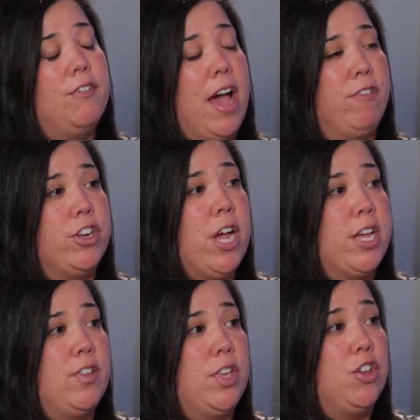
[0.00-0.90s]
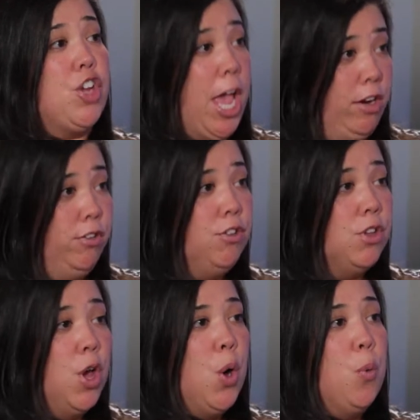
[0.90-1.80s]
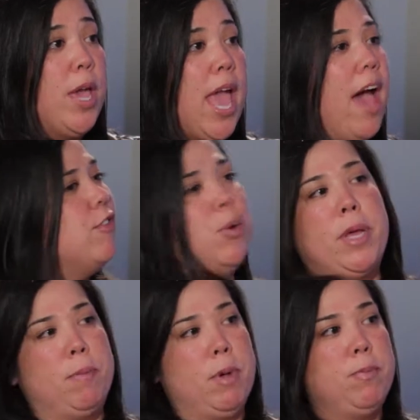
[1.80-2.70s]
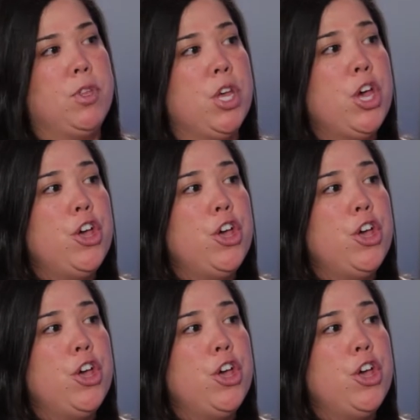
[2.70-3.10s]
advertising channels, we have no minimums.